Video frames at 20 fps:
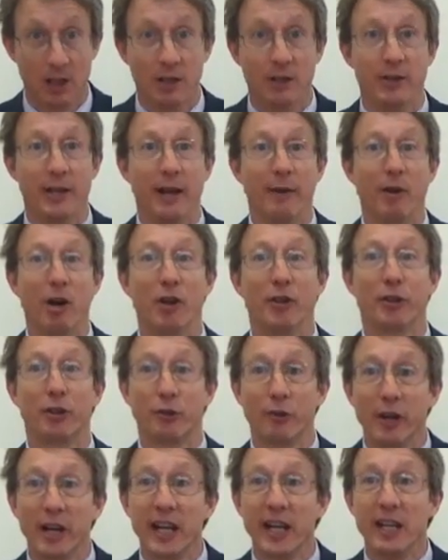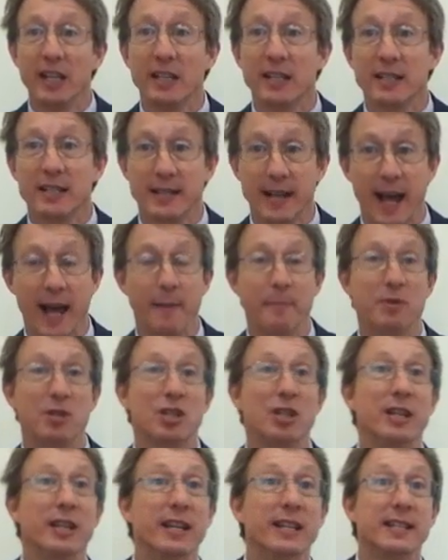There are 3 steps
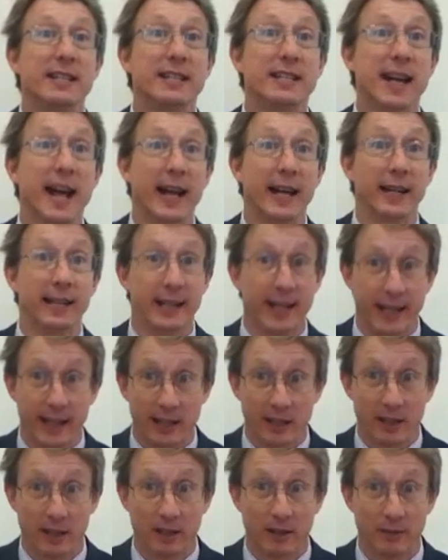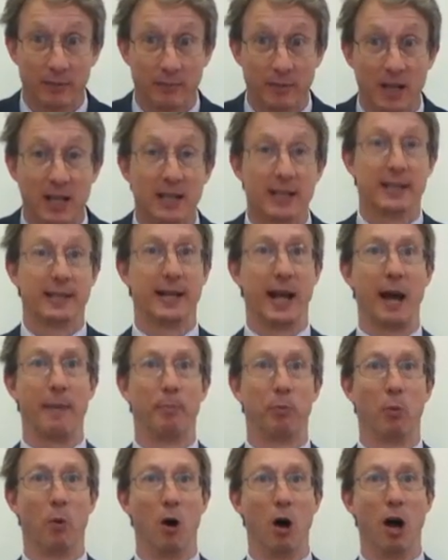to this technique.
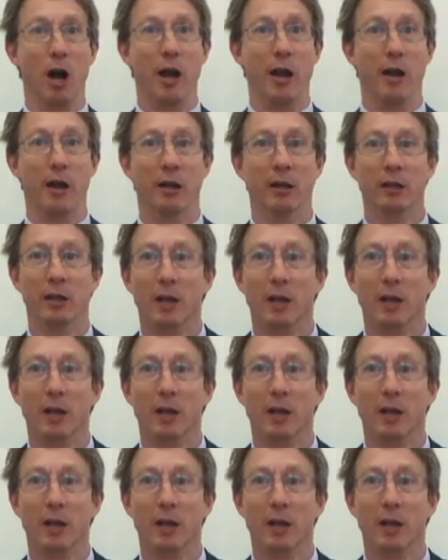Step 1.